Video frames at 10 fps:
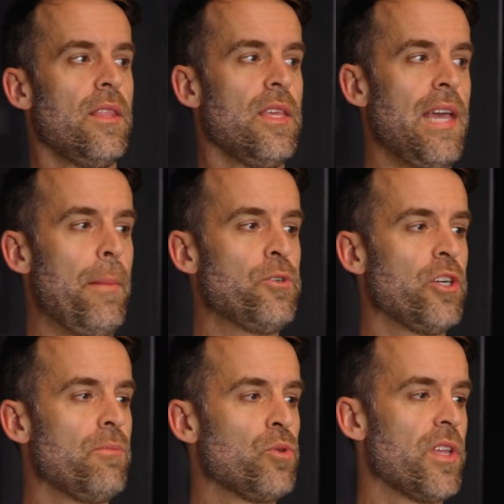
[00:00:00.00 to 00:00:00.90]
The
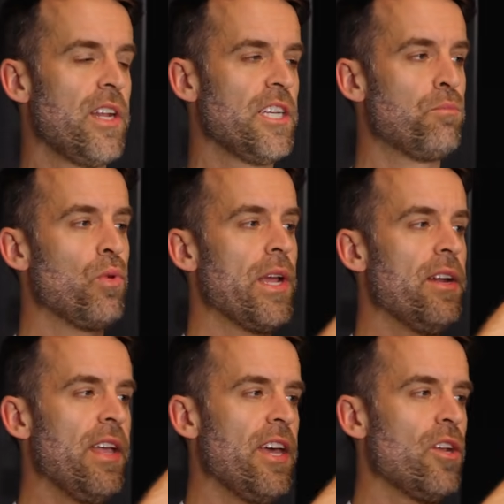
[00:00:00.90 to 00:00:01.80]
Aputure comes with a nice
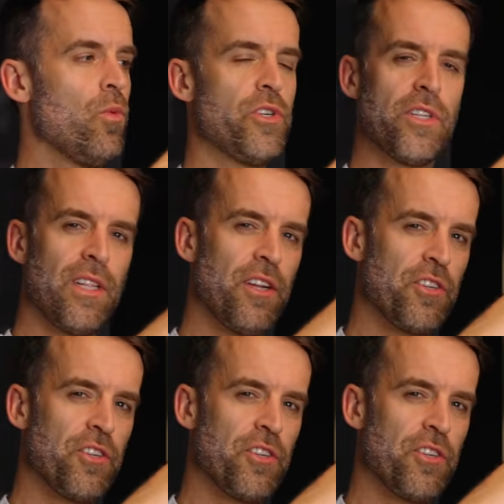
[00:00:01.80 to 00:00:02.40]
braided handle, which is a little